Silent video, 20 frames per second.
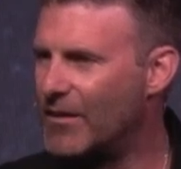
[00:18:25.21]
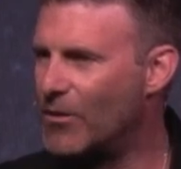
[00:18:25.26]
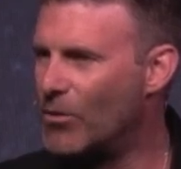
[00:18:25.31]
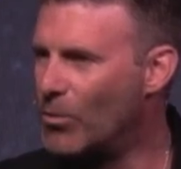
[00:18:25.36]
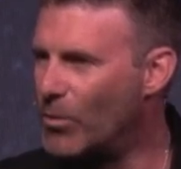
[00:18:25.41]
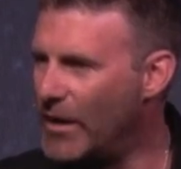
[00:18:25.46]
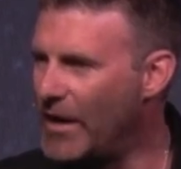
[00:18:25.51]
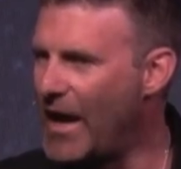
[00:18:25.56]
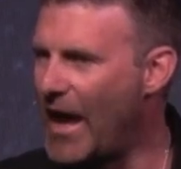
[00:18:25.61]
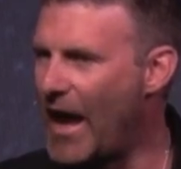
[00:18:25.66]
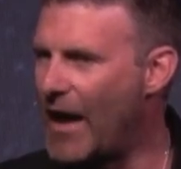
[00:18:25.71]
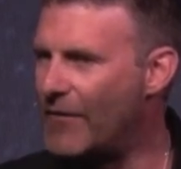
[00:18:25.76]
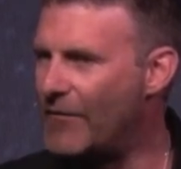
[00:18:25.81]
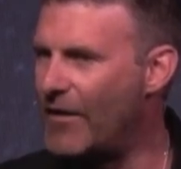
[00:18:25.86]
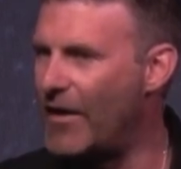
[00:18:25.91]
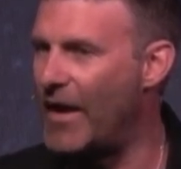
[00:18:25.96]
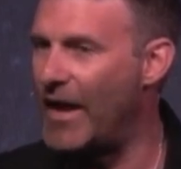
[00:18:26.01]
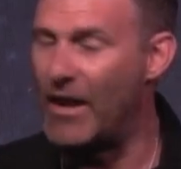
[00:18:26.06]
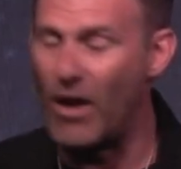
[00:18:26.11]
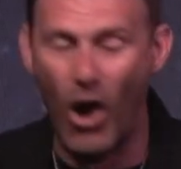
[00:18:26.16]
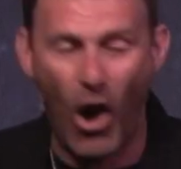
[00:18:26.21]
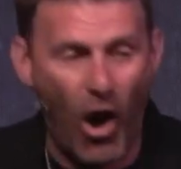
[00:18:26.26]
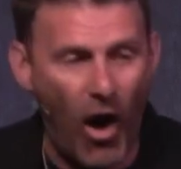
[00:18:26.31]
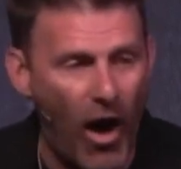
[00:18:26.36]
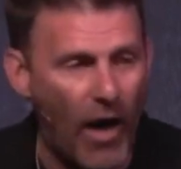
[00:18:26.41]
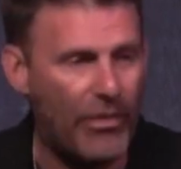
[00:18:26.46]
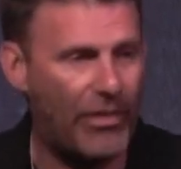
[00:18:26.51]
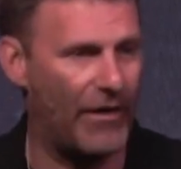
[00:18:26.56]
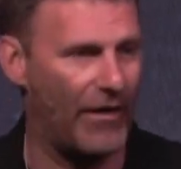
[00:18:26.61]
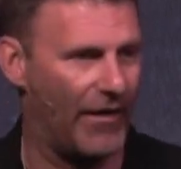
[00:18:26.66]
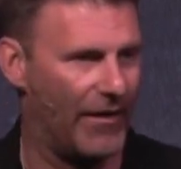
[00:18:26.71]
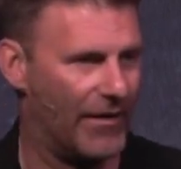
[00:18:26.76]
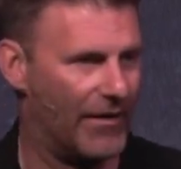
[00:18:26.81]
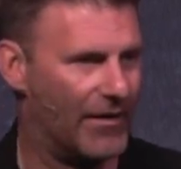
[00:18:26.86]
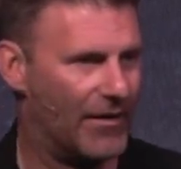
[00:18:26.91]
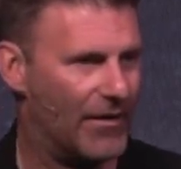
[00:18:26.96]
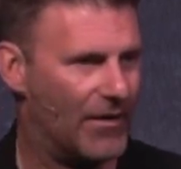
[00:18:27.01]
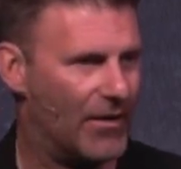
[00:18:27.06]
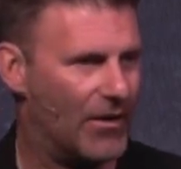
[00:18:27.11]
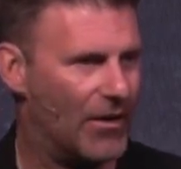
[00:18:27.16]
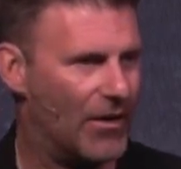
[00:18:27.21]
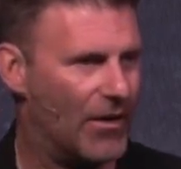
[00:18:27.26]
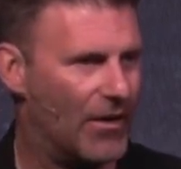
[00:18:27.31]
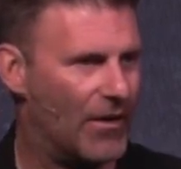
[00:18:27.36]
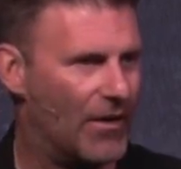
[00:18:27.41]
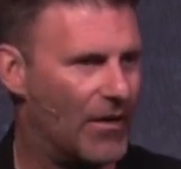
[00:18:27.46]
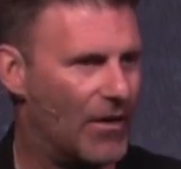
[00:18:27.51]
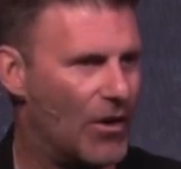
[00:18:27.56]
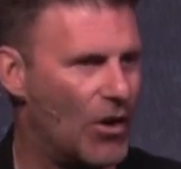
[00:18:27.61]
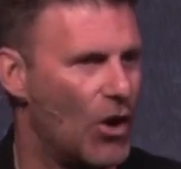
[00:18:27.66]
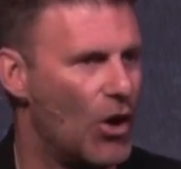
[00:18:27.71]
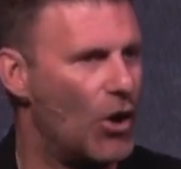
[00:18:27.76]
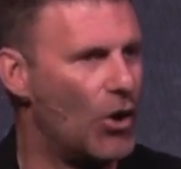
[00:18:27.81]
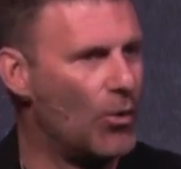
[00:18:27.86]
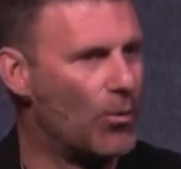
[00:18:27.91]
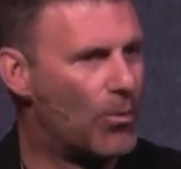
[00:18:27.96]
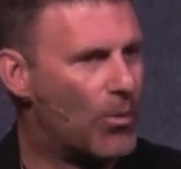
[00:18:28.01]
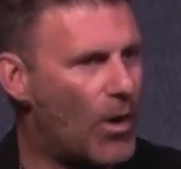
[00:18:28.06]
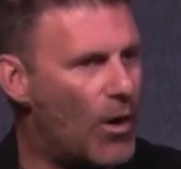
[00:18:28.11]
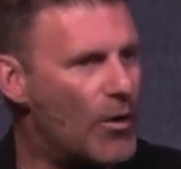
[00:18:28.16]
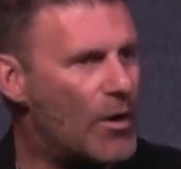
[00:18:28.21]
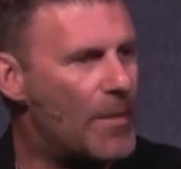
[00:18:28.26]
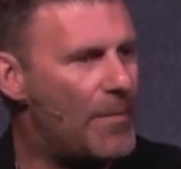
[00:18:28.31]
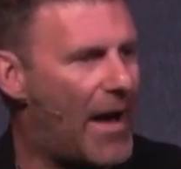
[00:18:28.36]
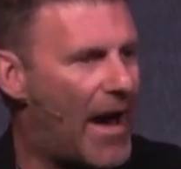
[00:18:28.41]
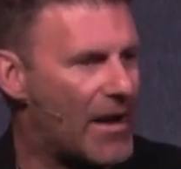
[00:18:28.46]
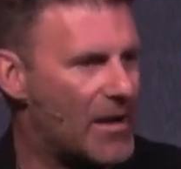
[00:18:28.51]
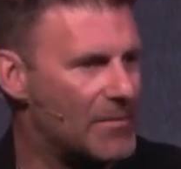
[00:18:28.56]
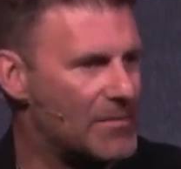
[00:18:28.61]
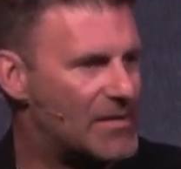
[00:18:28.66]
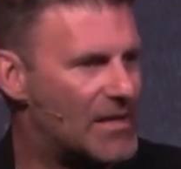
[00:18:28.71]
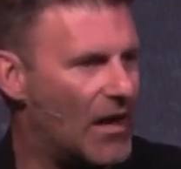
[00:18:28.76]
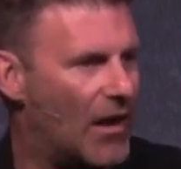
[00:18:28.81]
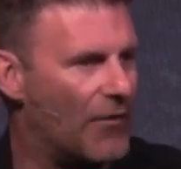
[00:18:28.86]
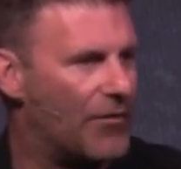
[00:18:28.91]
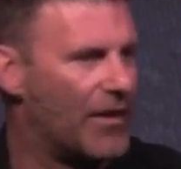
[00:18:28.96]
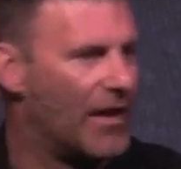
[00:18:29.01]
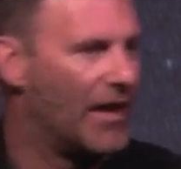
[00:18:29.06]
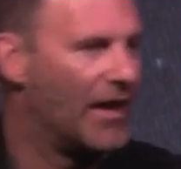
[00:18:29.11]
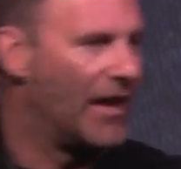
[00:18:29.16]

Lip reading: We have an author who wrote about himself